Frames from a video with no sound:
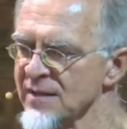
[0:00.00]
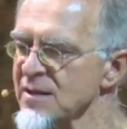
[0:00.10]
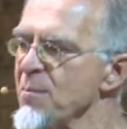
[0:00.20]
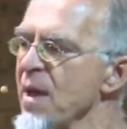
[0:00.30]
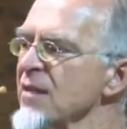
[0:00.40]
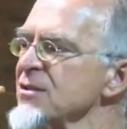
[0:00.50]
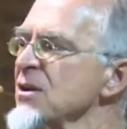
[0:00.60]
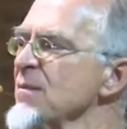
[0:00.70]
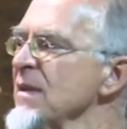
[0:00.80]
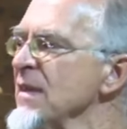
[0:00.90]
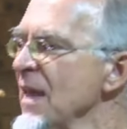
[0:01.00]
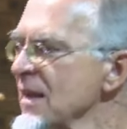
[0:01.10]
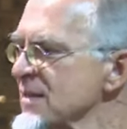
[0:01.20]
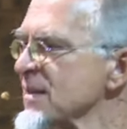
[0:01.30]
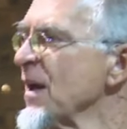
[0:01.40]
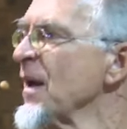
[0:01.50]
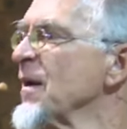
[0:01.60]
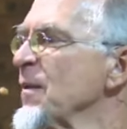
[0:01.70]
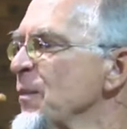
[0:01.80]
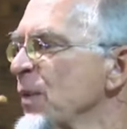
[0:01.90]
The Belgium next
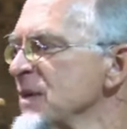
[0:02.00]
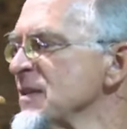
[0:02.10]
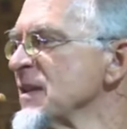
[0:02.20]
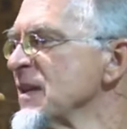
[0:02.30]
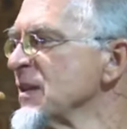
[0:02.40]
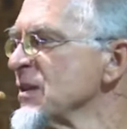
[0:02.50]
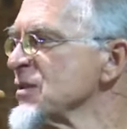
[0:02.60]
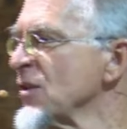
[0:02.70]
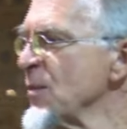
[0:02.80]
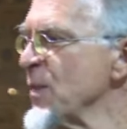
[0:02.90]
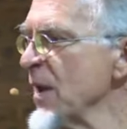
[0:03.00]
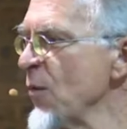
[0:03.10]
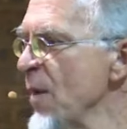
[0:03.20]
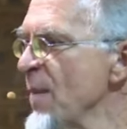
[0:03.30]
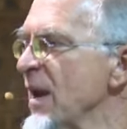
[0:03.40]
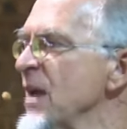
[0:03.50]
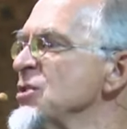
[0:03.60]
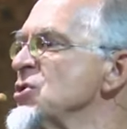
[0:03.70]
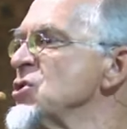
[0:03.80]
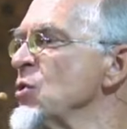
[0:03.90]
president is going to be a woman, a
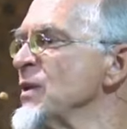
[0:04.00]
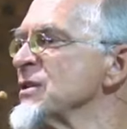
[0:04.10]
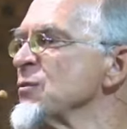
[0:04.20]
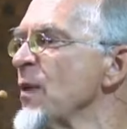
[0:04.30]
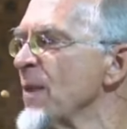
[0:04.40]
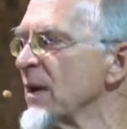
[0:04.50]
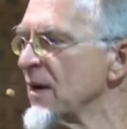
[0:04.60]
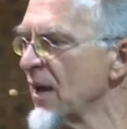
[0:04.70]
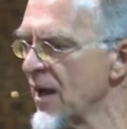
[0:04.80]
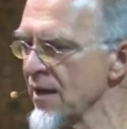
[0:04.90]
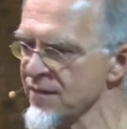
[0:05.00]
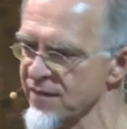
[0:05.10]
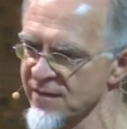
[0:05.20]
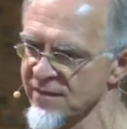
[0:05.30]
Jewish woman, Clive.